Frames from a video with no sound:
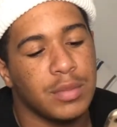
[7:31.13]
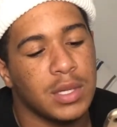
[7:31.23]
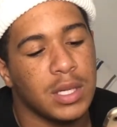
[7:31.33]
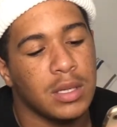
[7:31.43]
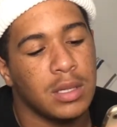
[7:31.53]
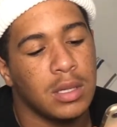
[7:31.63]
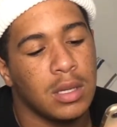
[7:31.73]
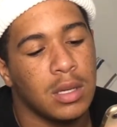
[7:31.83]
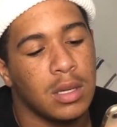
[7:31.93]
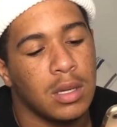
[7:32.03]
brand,
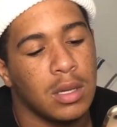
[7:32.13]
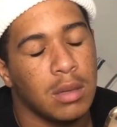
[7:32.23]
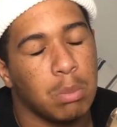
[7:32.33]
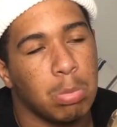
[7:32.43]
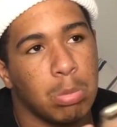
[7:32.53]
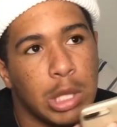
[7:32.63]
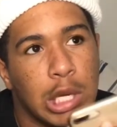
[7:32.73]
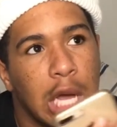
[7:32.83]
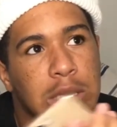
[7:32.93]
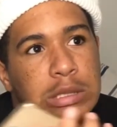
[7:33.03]

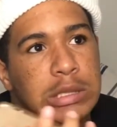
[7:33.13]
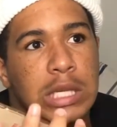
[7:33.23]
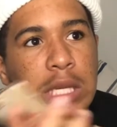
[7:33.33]
I have to say,